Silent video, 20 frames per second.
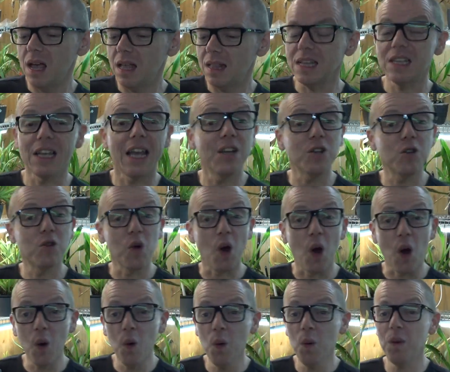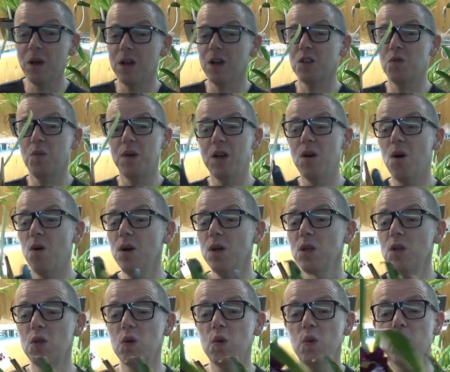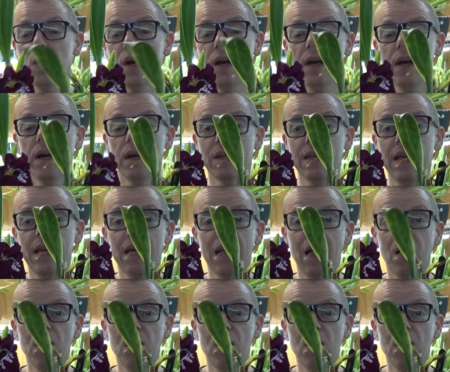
this intro, because we're going to uh, take it